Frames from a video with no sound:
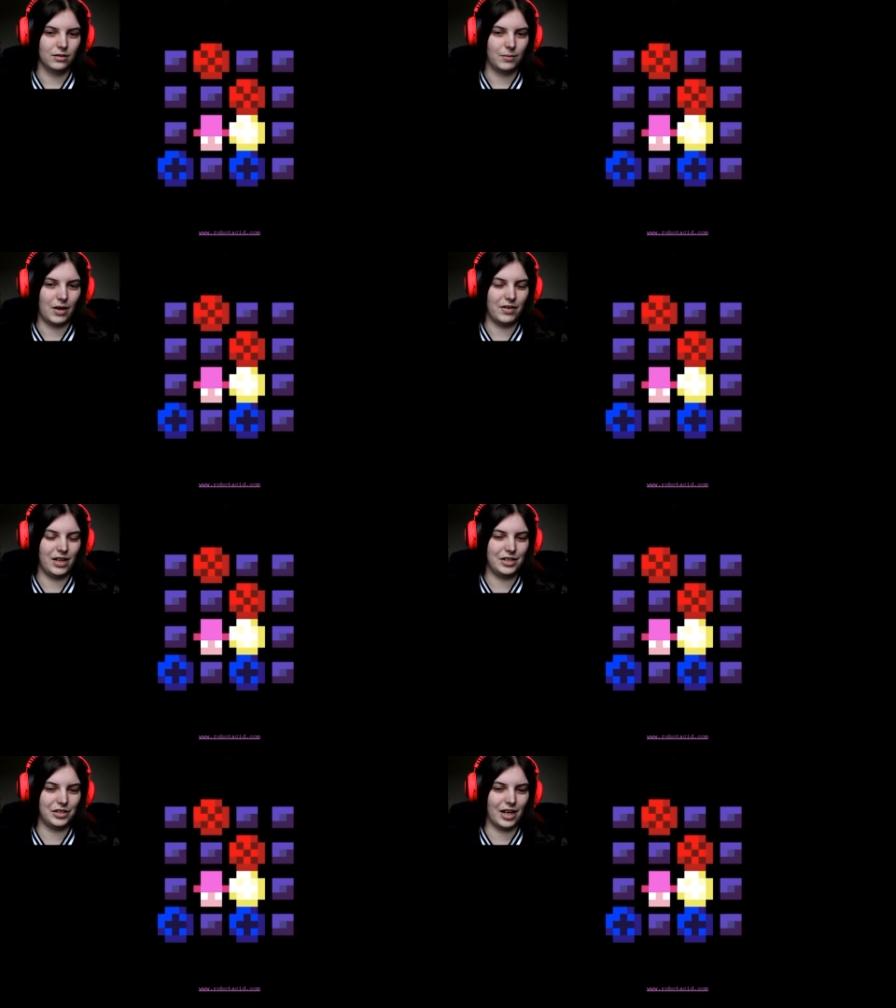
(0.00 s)
Am I
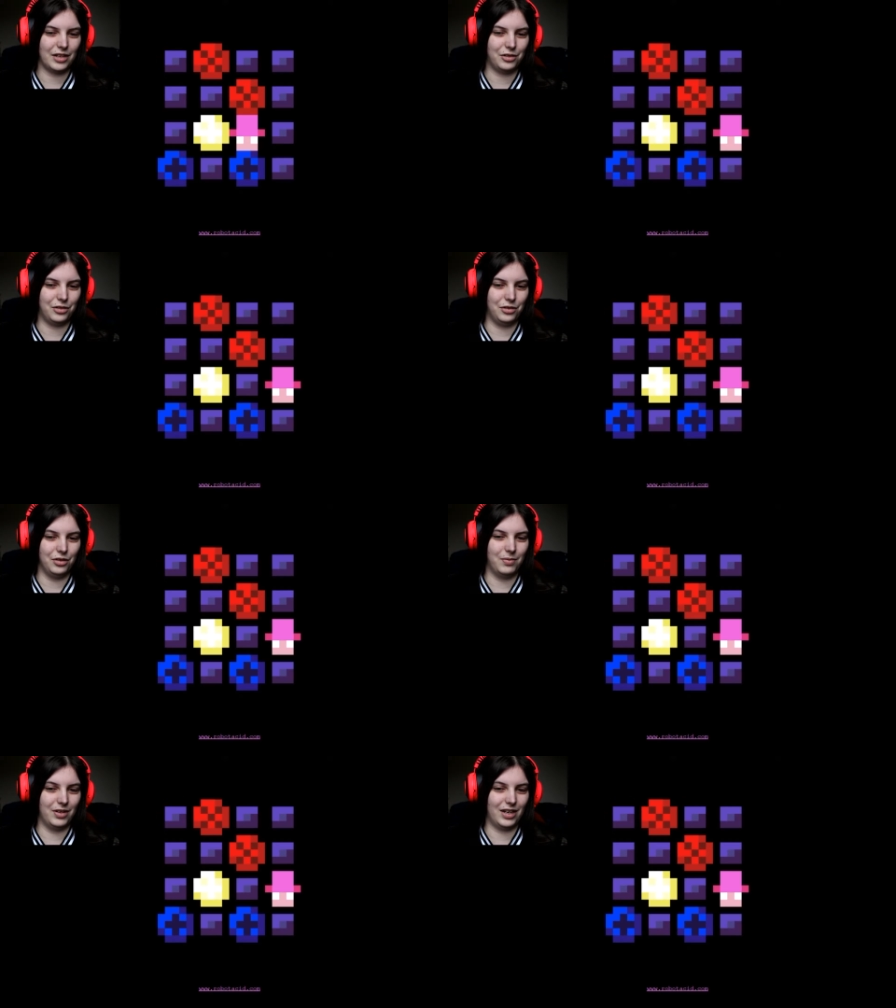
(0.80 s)
really just that
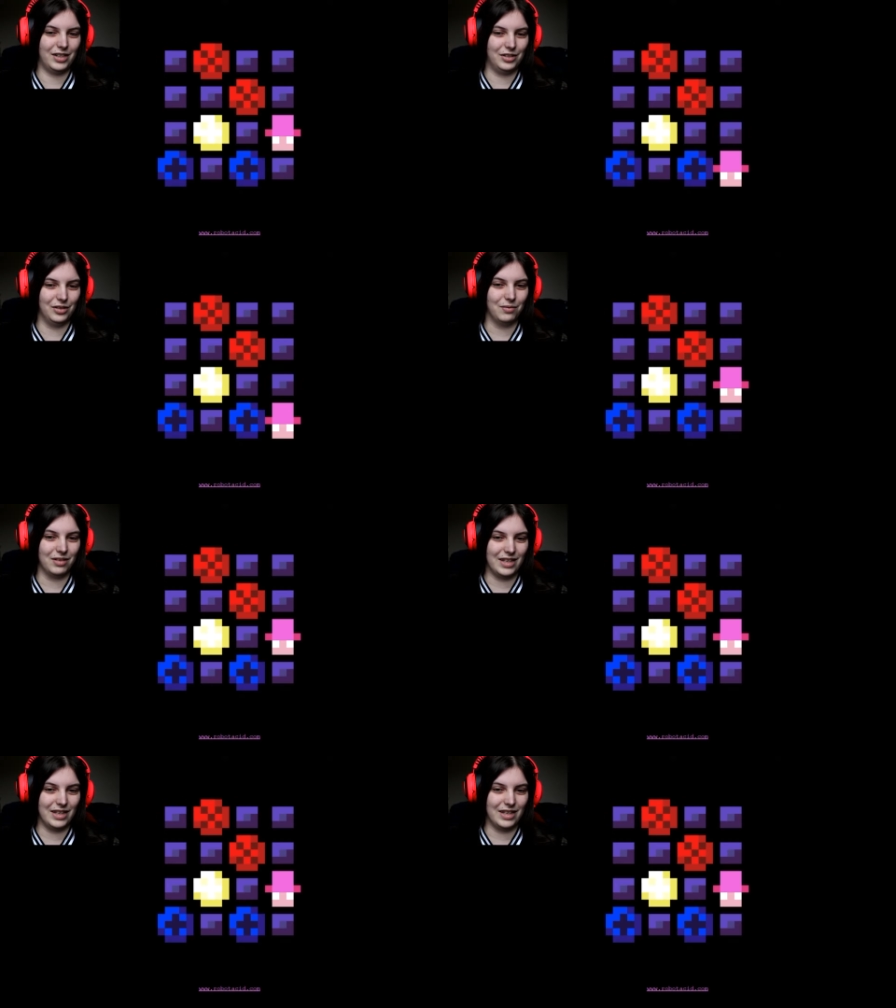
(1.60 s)
stupid? I just don't